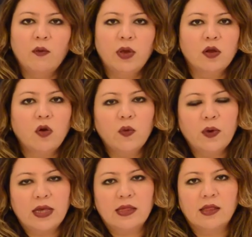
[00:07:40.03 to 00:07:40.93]
we can
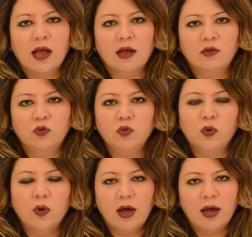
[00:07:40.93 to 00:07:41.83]
always do
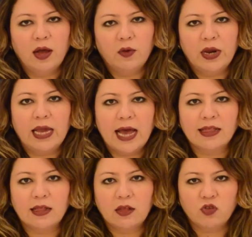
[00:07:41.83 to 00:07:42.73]
hyaluronic
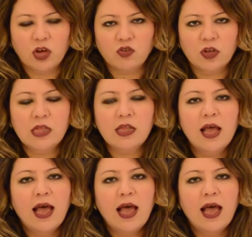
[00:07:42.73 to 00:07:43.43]
acid injections,